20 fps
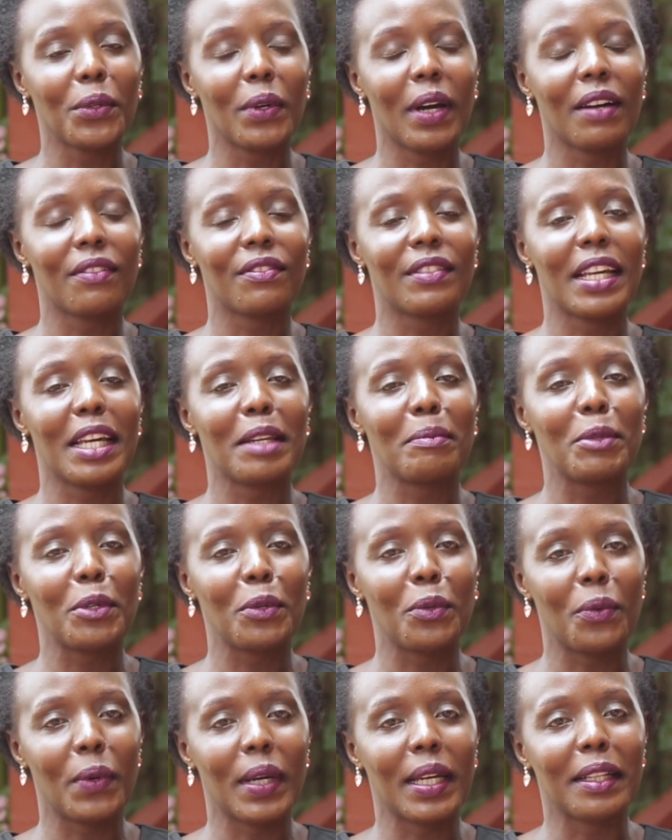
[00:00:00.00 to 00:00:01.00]
you have done me
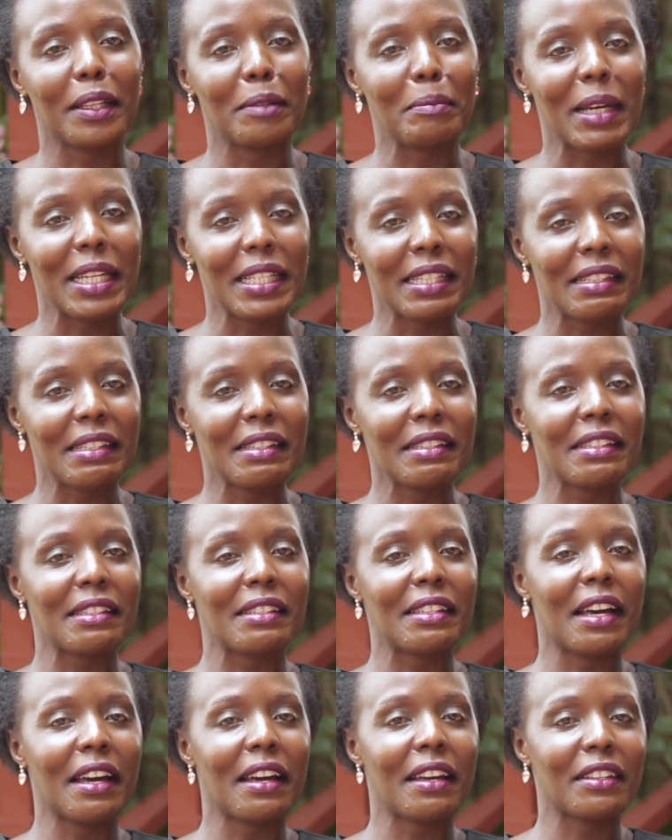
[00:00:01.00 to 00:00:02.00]
well, my
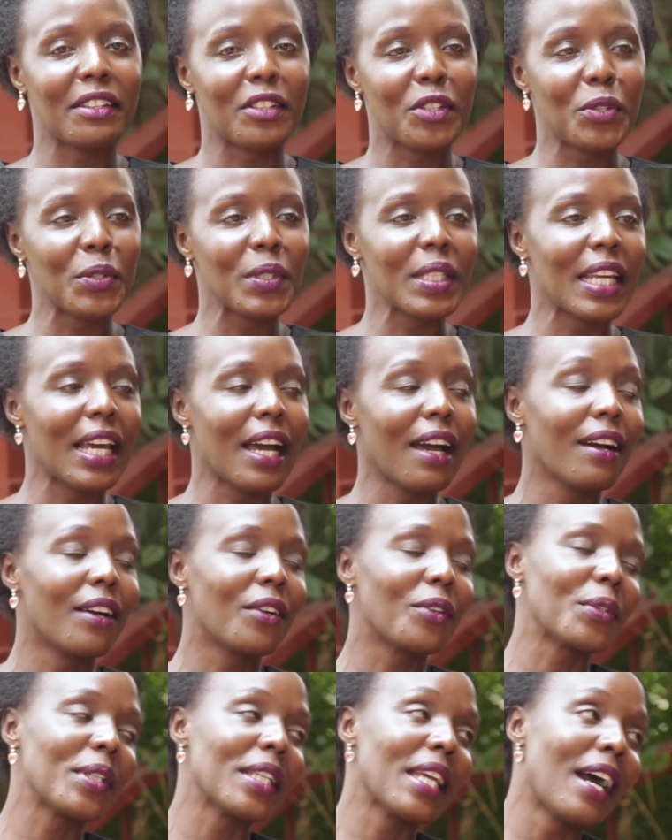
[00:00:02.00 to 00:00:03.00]
sister, junior
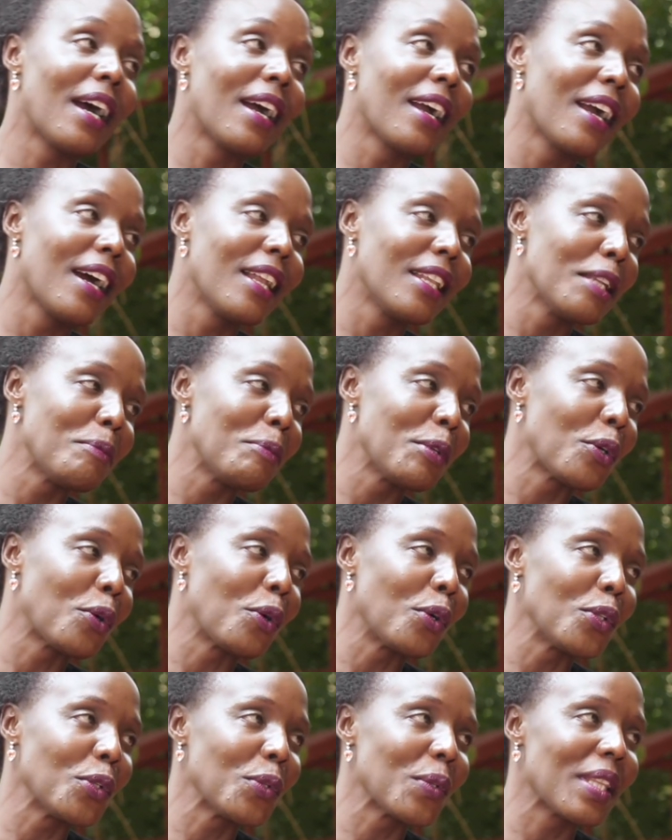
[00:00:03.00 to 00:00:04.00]
or younger. Let me
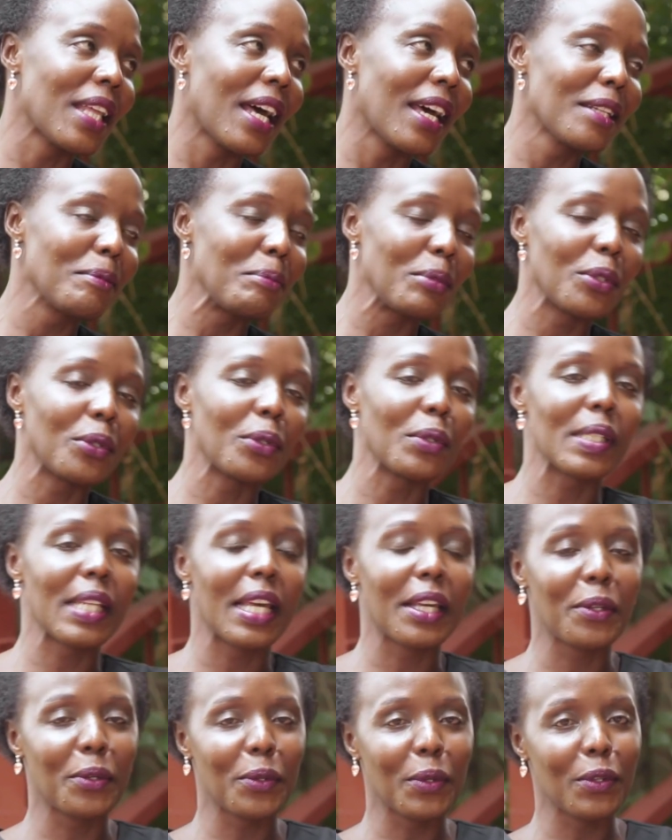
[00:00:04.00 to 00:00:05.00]
call you that, because
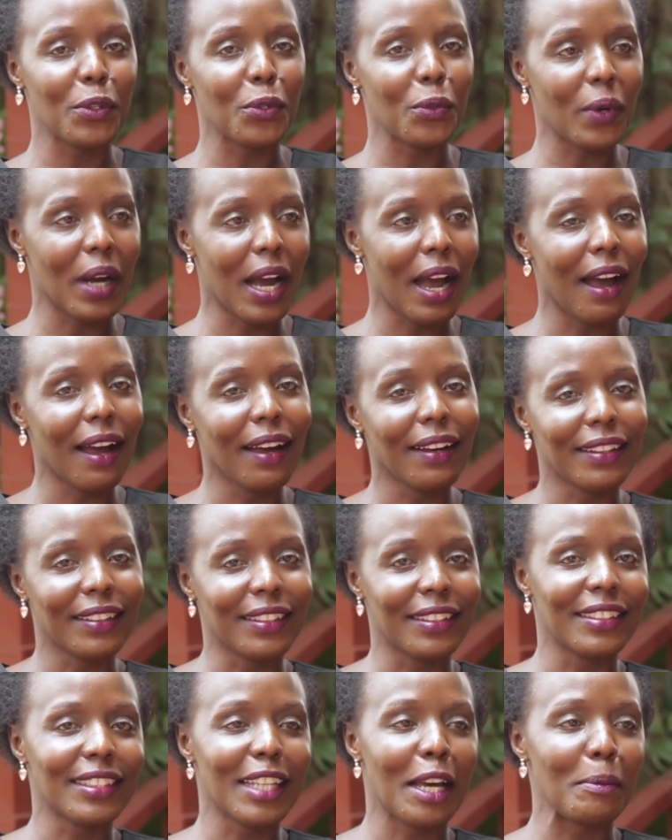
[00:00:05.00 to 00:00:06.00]
I know you are
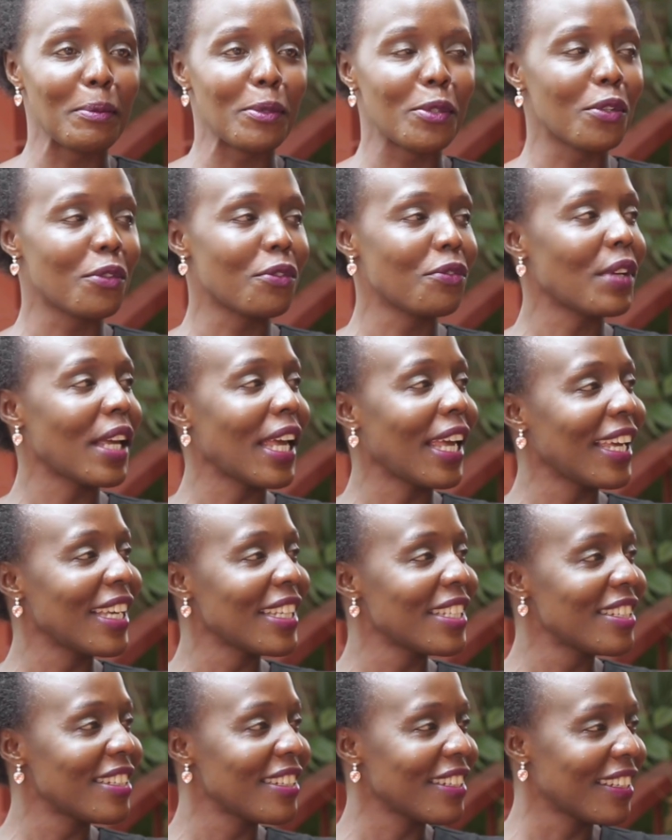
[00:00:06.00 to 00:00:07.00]
in terms of
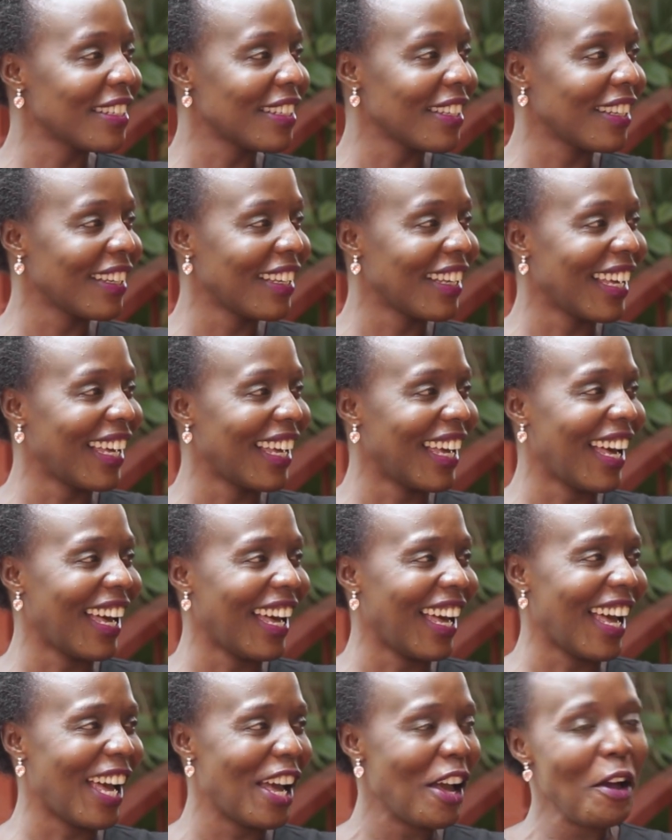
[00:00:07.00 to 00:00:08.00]
age.
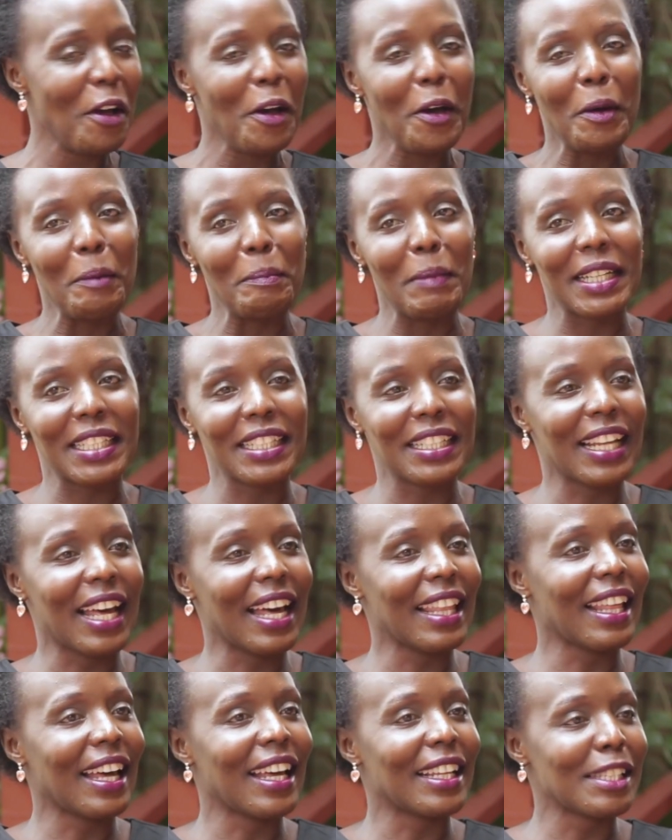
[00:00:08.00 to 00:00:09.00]
But in
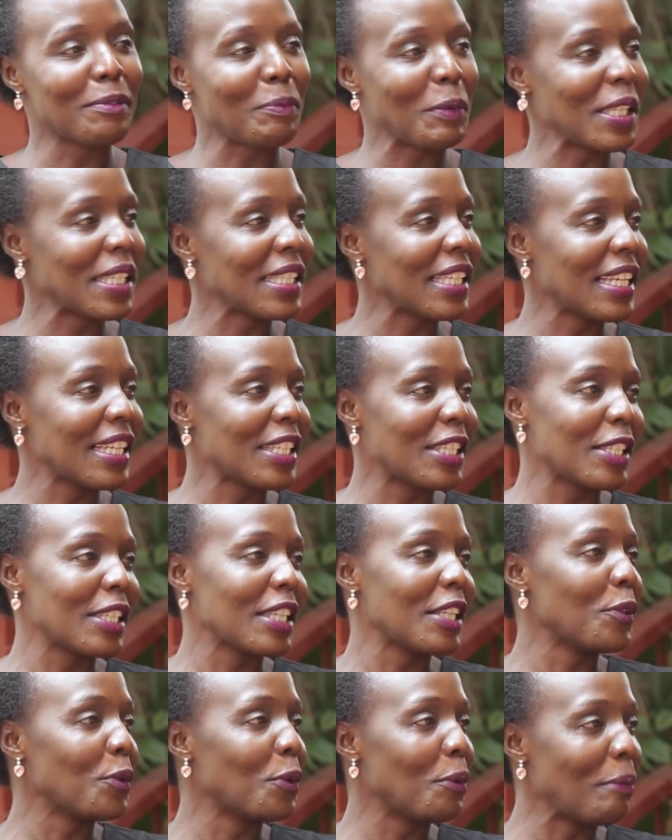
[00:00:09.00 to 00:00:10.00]
other spaces,
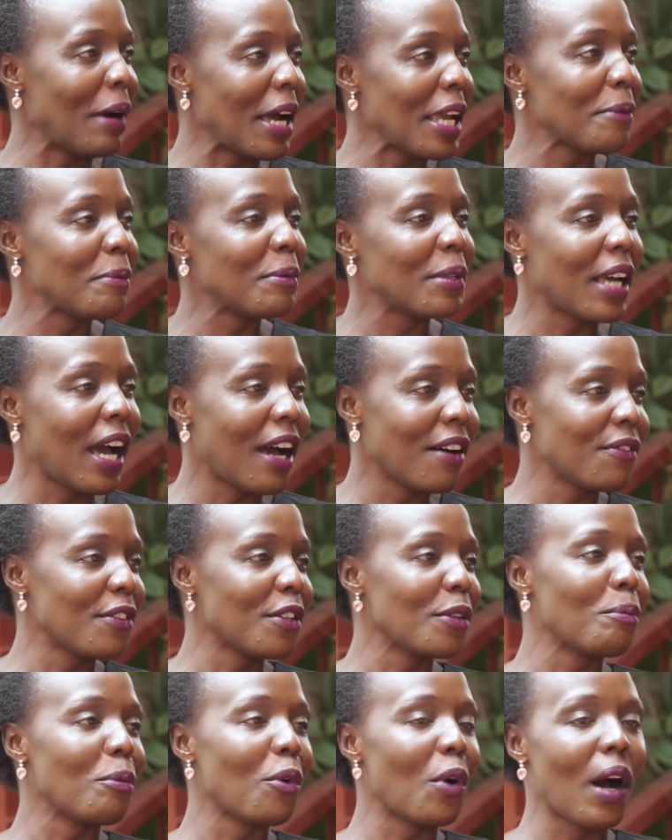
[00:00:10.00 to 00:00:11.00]
you might be
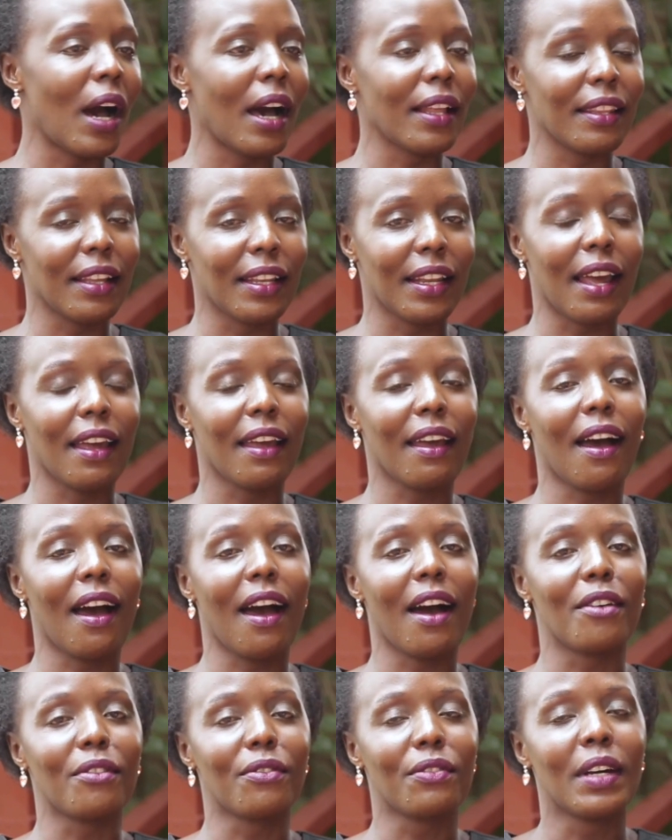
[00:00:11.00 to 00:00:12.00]
having more than I
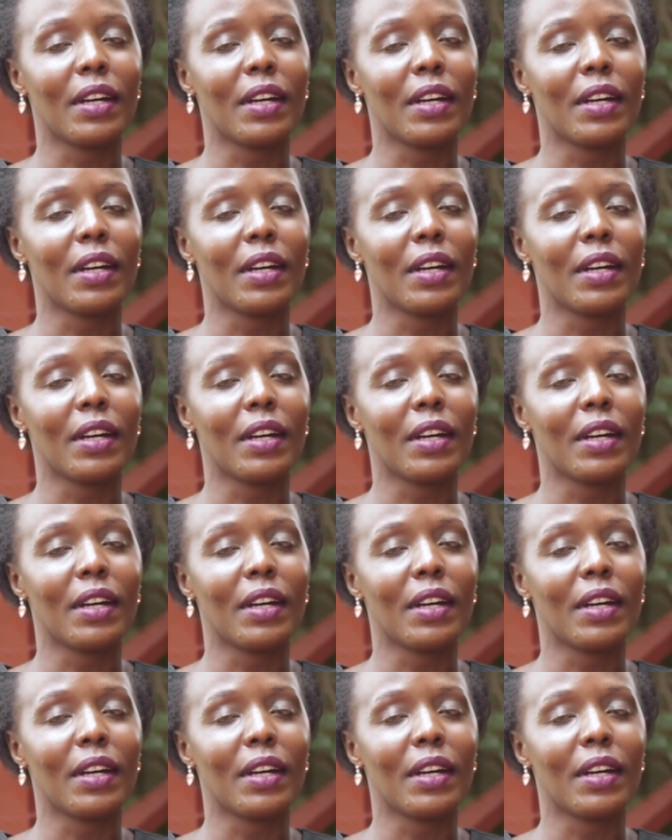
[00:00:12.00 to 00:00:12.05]
have.